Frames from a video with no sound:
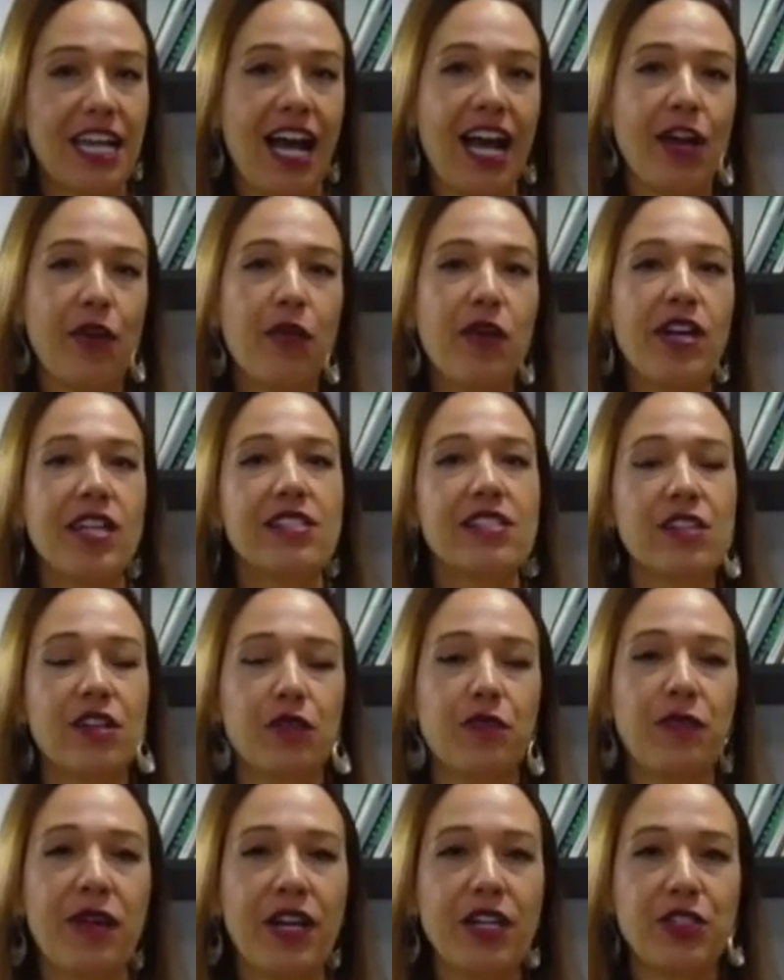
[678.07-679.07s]
I was
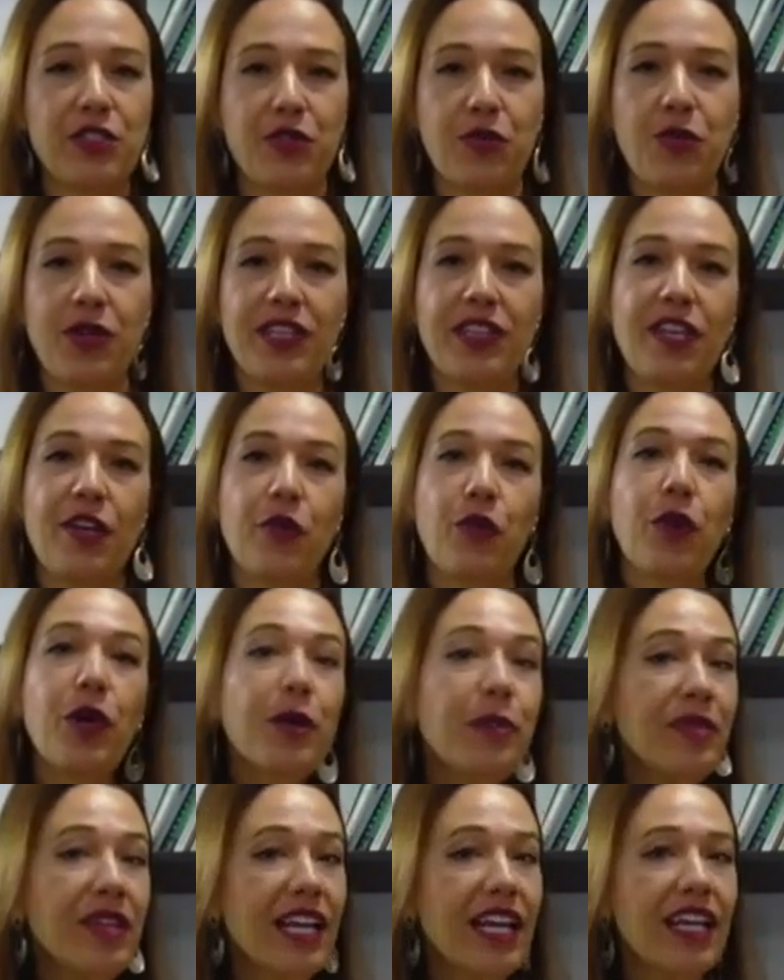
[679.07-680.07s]
compared to what they were
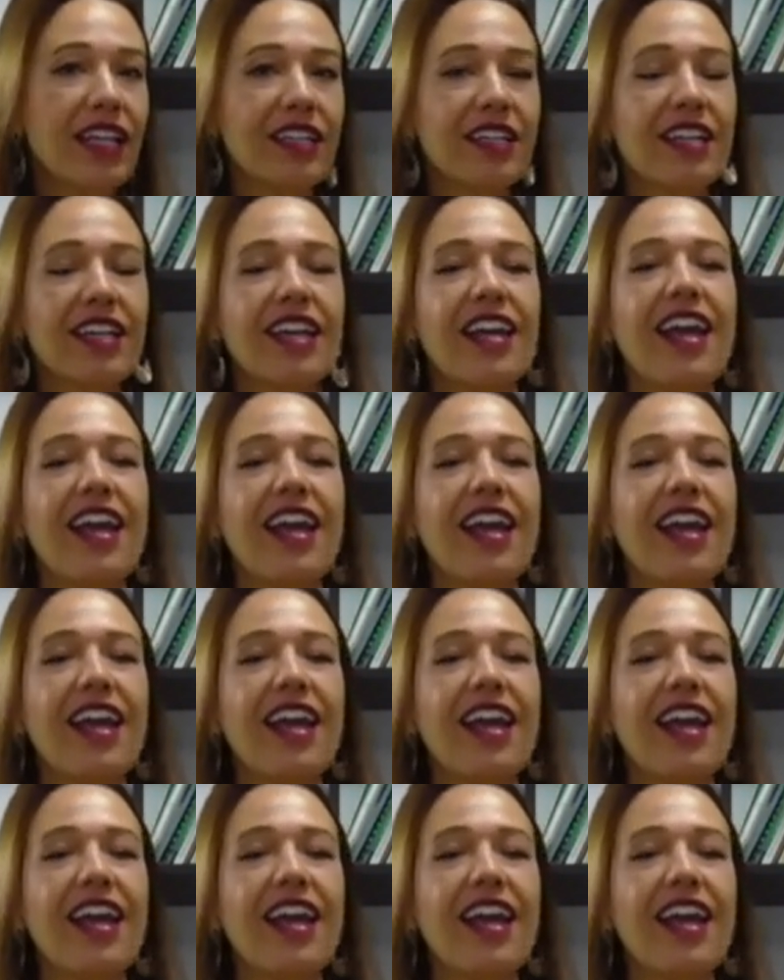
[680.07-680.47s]
playing,